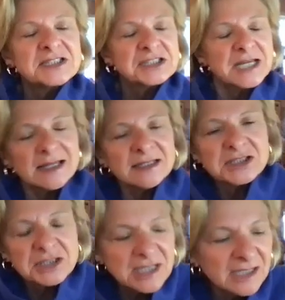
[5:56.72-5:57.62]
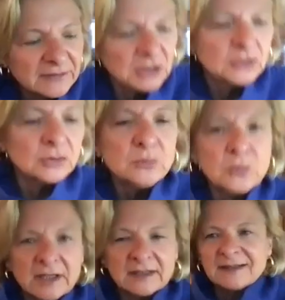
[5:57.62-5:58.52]
challenge and kind of a good
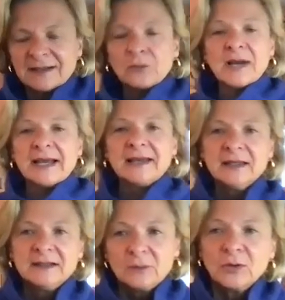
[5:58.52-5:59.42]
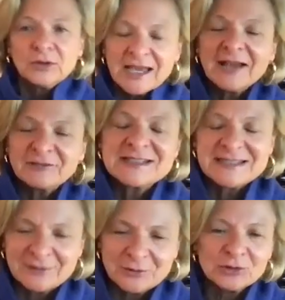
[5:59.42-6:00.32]
one in a way. Well, you have to
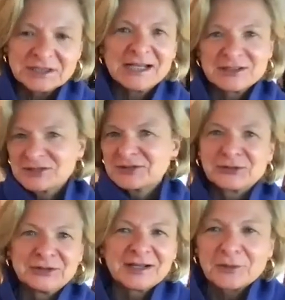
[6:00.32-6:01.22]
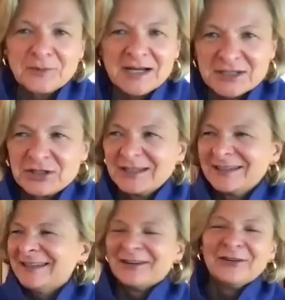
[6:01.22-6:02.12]
say that all challenges are good, otherwise,
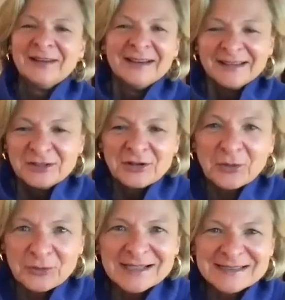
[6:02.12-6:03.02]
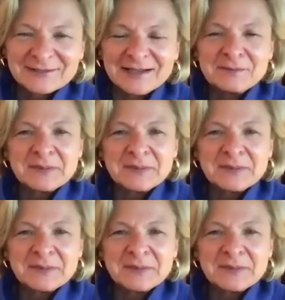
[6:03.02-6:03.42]
you go crazy, right? But